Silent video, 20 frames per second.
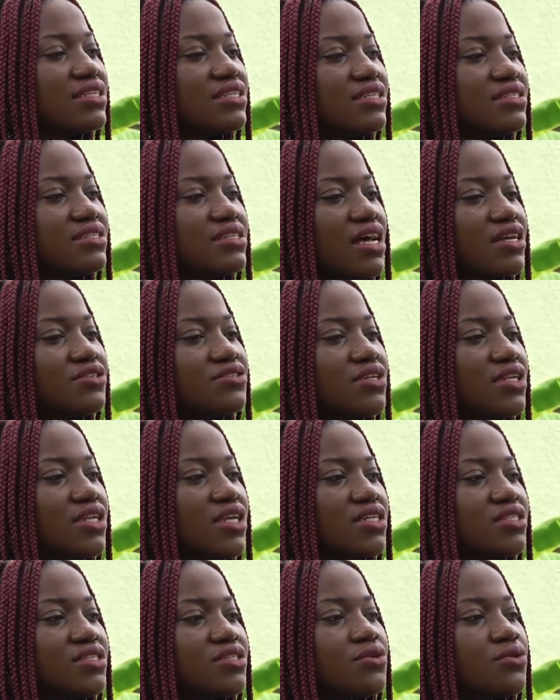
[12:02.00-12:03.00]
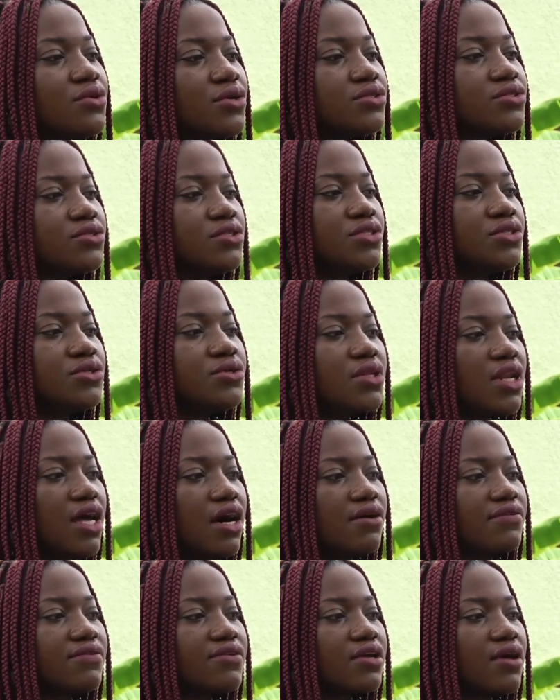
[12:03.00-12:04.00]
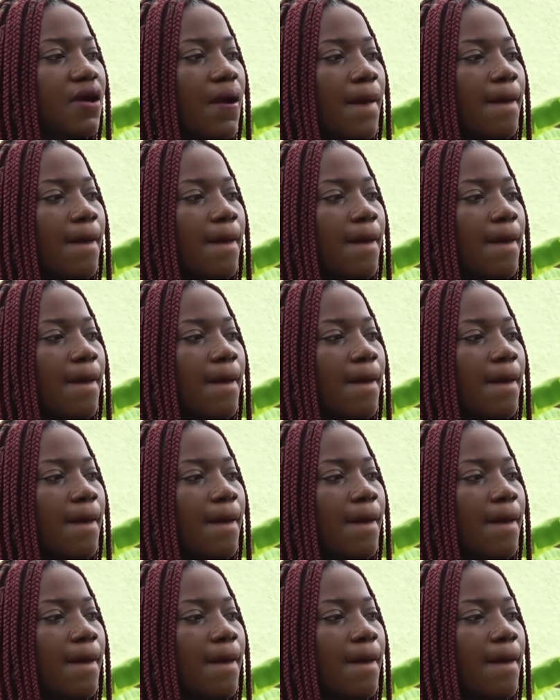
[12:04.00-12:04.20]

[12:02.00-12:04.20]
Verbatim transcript: That is actually a sequel to New Love.